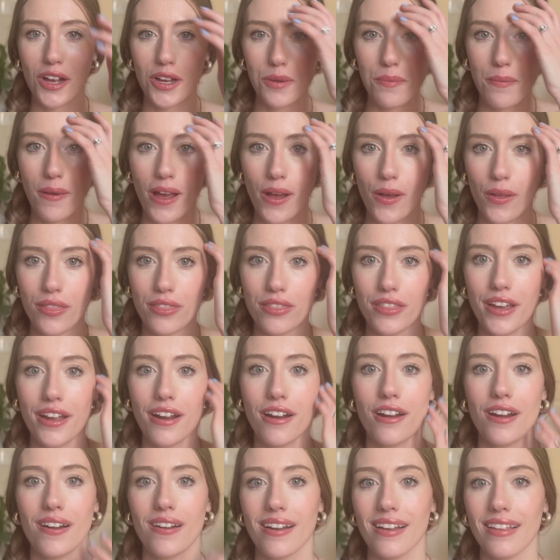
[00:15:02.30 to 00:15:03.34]
about
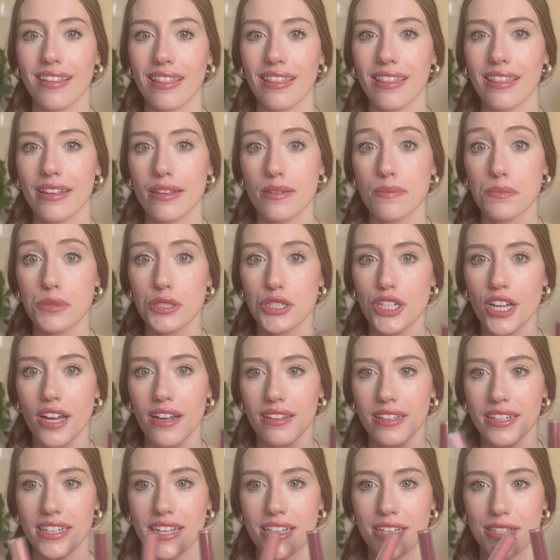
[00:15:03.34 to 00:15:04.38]
their lip
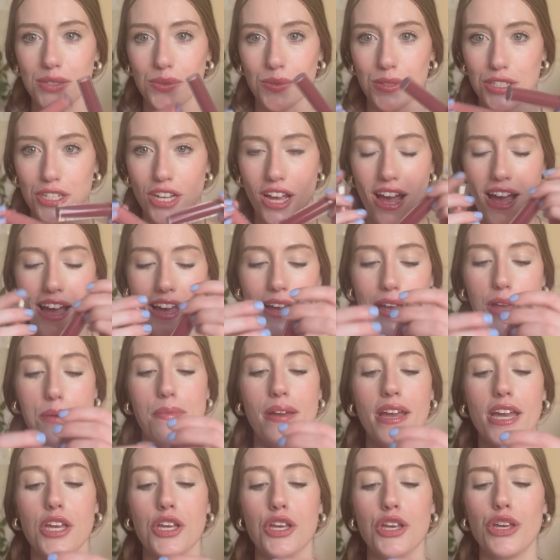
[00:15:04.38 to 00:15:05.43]
jellies, which I am
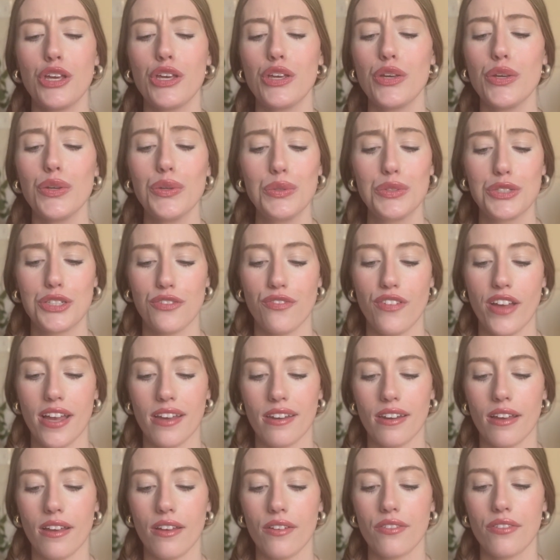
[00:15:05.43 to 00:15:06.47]
a huge fan
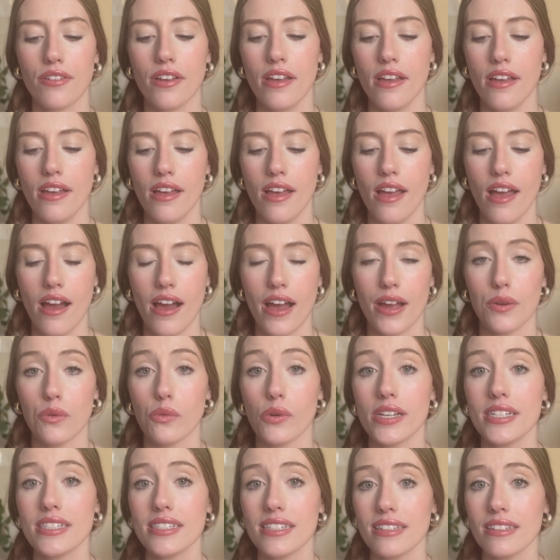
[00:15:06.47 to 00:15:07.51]
of. I
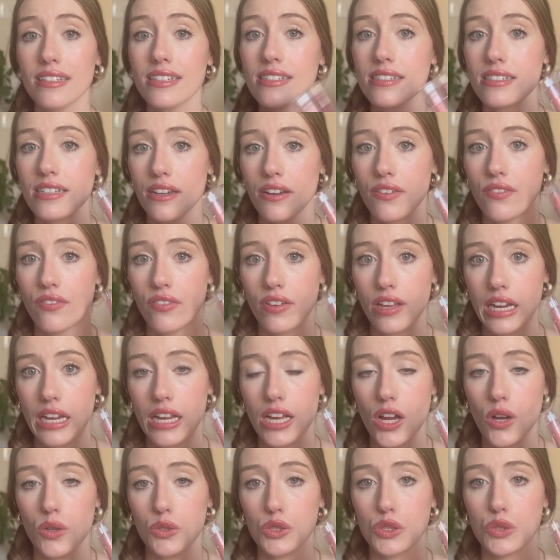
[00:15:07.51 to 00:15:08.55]
recently did a
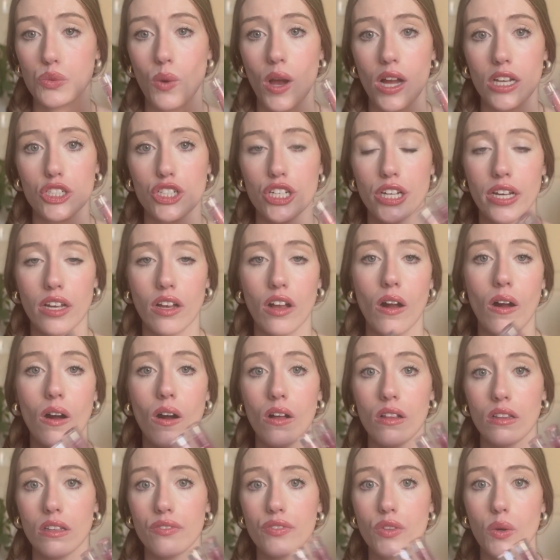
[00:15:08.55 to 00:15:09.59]
video swatching
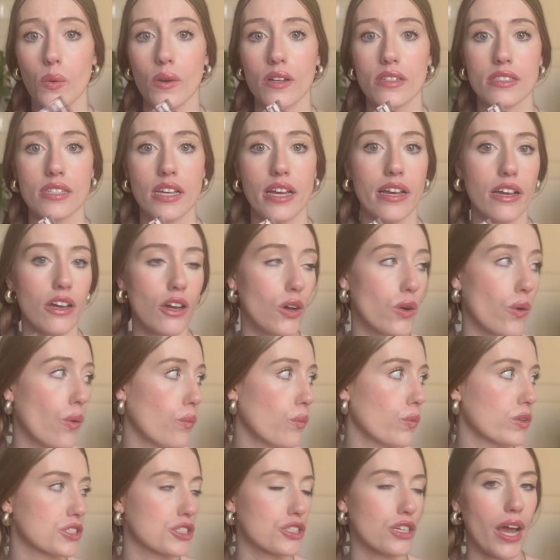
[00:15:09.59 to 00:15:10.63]
all of the ones I own,
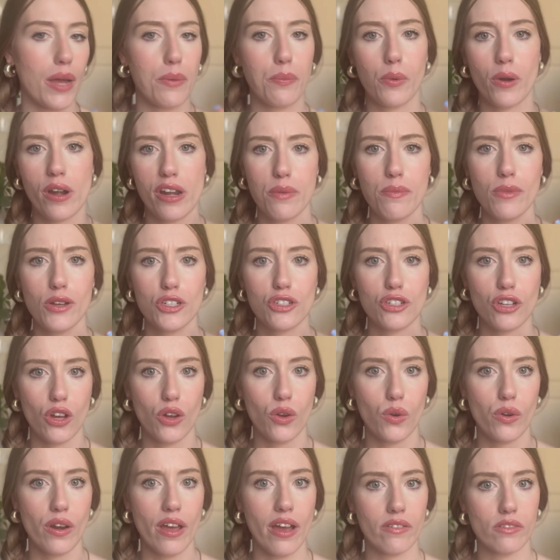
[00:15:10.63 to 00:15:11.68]
which I pretty much
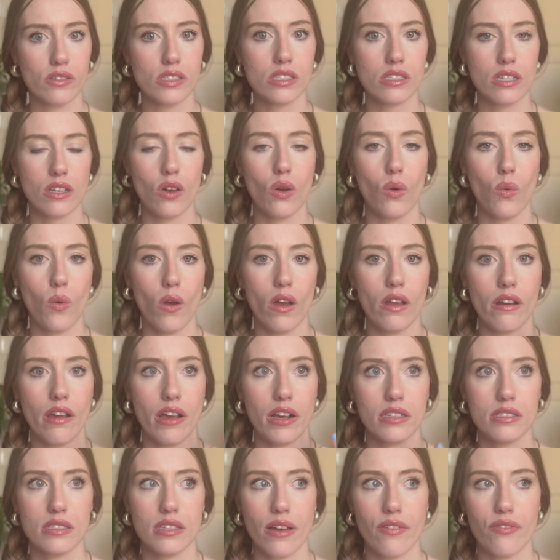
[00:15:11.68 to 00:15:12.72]
own every single one
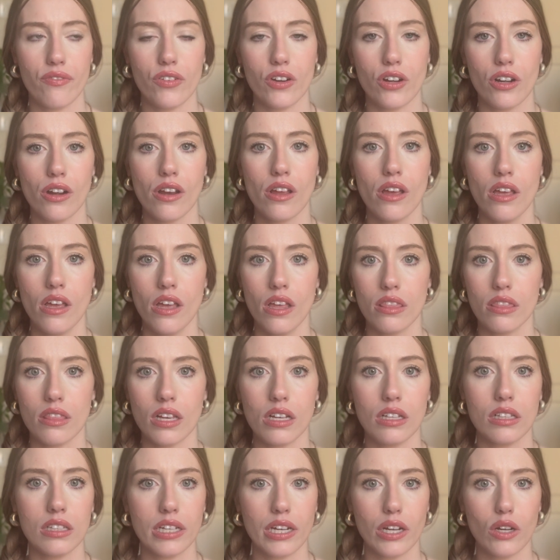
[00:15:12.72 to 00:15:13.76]
except for the
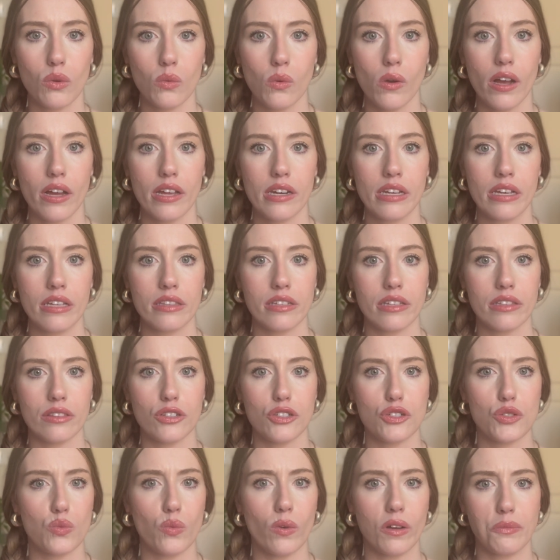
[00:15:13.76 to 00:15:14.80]
clear one, and then
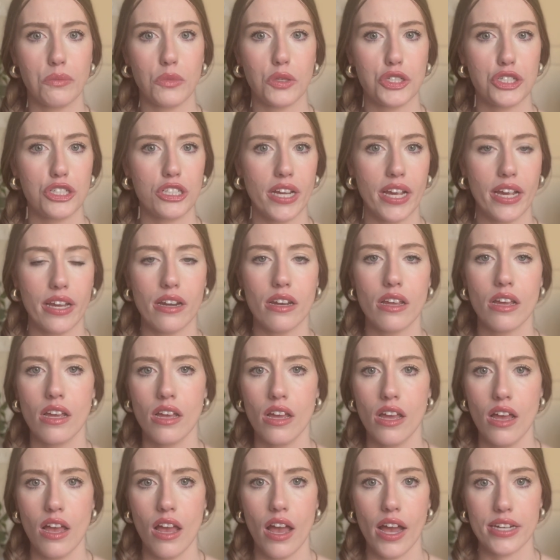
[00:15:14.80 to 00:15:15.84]
there's one more shade
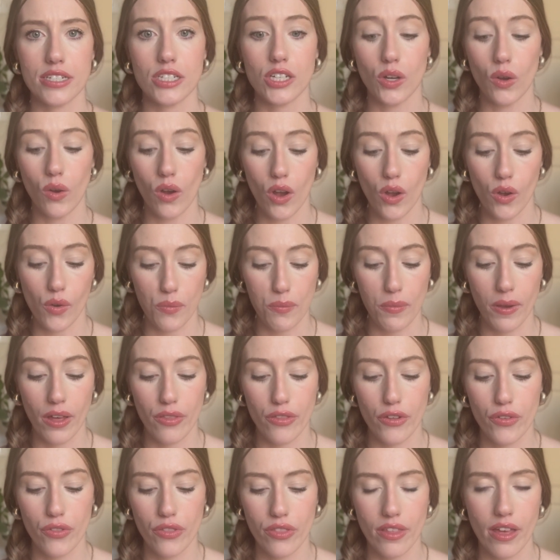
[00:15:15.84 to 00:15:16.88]
I don't own, but
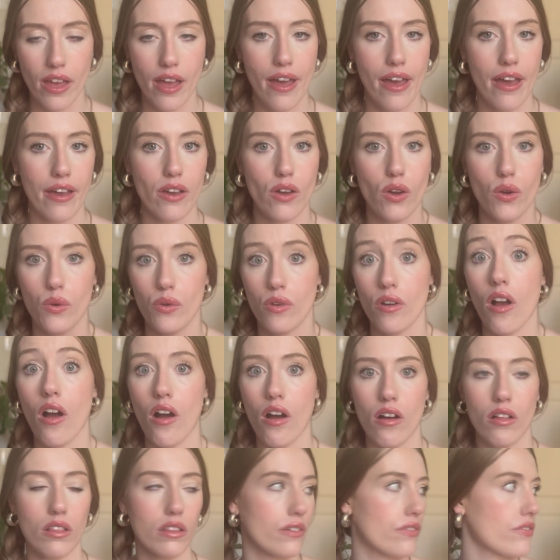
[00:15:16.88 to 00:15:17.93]
other than that, I own
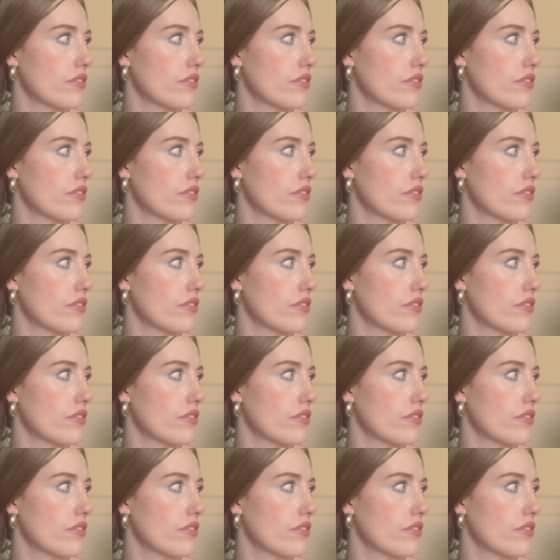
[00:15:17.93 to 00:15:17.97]
all of